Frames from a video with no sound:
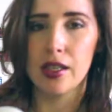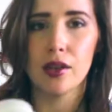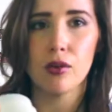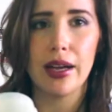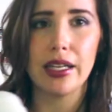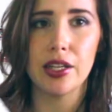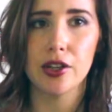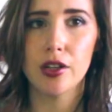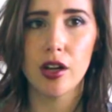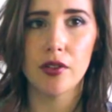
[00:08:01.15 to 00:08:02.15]
right
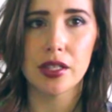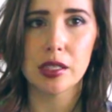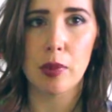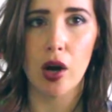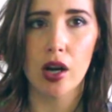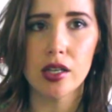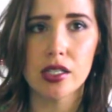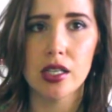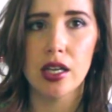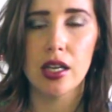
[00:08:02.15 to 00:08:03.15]
here on this
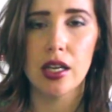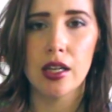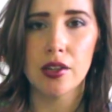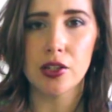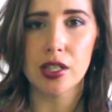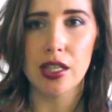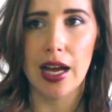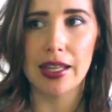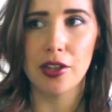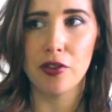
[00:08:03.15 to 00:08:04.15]
part. There's a
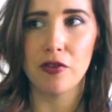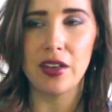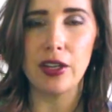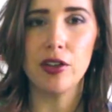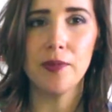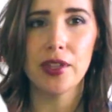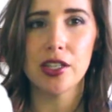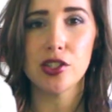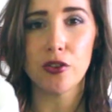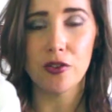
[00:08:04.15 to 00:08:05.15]
line that you can feel.
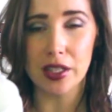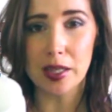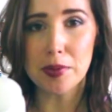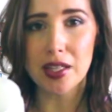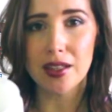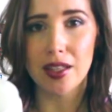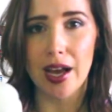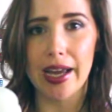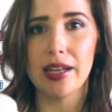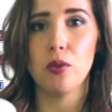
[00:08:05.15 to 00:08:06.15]
So you fill it up to the
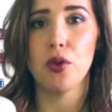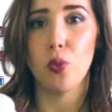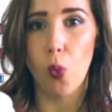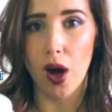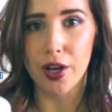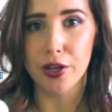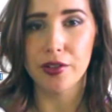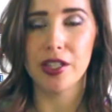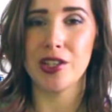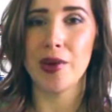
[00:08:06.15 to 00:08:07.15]
line with water,
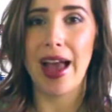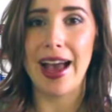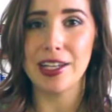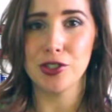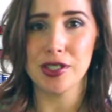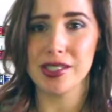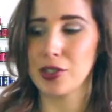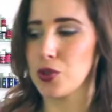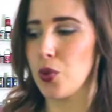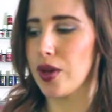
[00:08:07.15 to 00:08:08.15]
then you add your
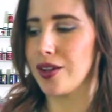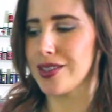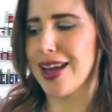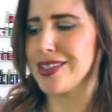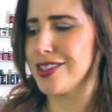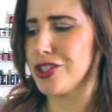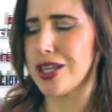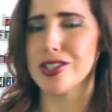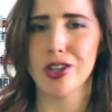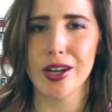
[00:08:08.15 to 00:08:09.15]
essential oils. I
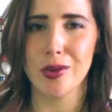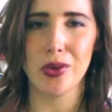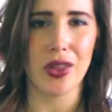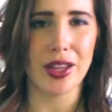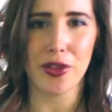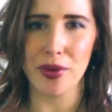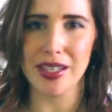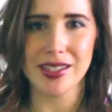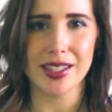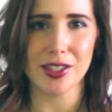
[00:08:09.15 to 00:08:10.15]
suggest starting with like 3
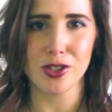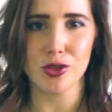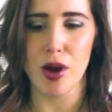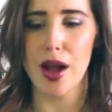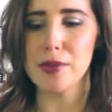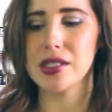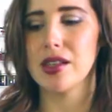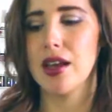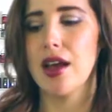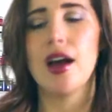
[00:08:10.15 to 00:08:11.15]
to 6 drops
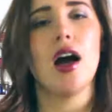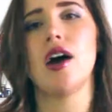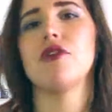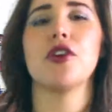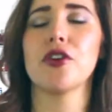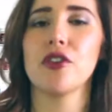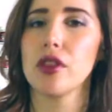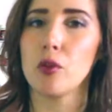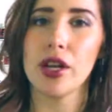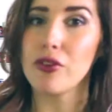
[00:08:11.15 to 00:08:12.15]
of your
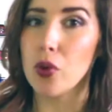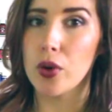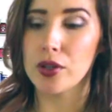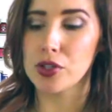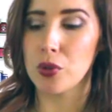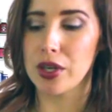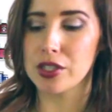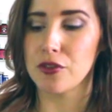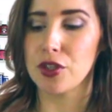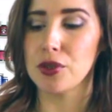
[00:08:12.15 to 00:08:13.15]
whatever oils you want
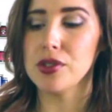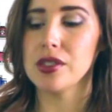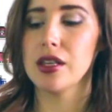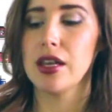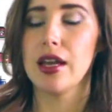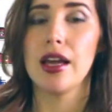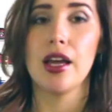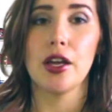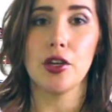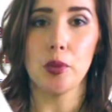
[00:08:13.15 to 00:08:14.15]
to diffuse.
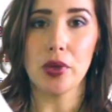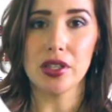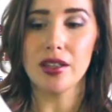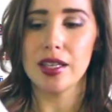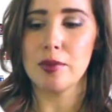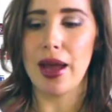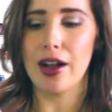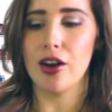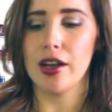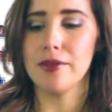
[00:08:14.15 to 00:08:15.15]
You put the lid
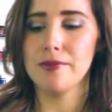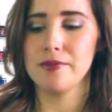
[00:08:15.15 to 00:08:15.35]
back on,